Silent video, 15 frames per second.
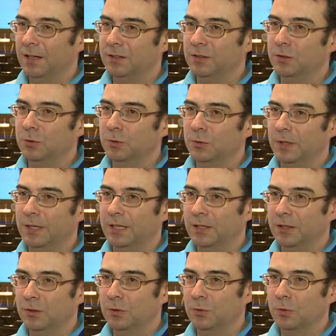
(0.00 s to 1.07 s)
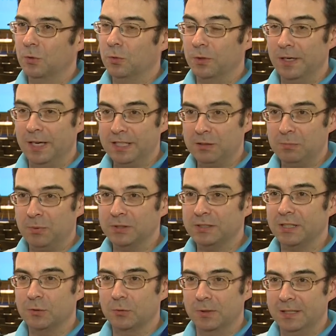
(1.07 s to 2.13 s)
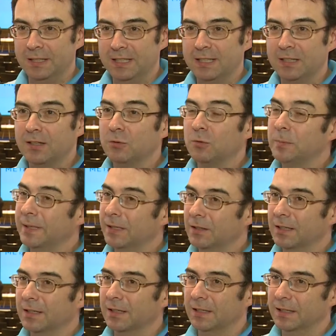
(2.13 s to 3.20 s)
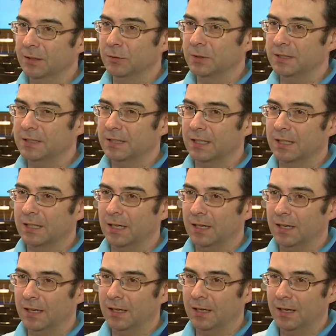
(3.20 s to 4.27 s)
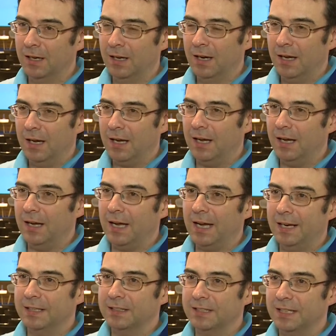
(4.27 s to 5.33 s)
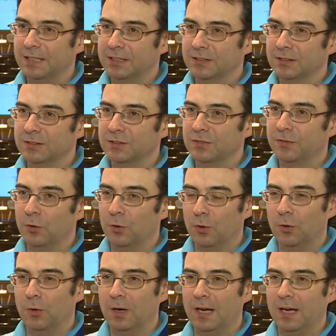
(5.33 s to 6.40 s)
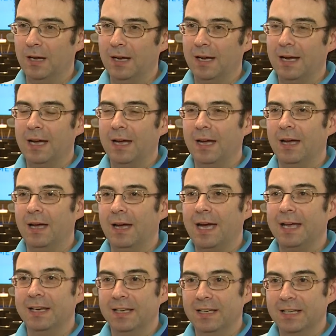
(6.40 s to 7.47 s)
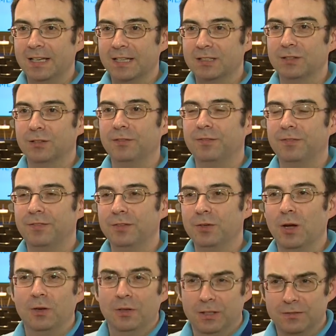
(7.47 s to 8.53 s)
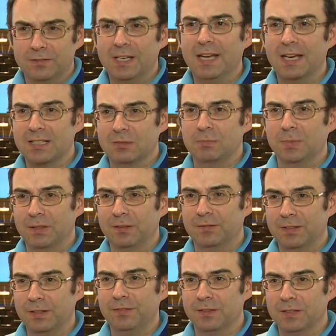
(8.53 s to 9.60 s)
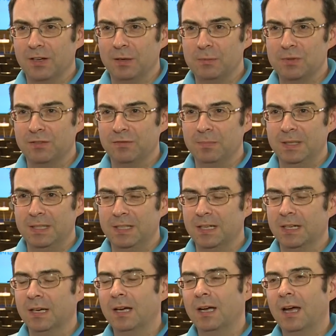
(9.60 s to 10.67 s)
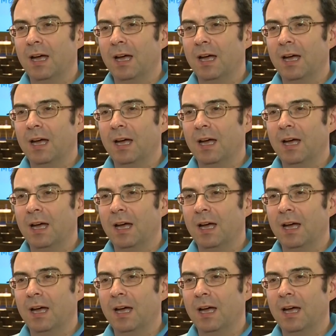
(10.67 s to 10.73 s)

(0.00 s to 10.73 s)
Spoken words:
new EU coordination project called LEADER that will be looking at linguistic annotations for analytics of not only of text but of different types of media.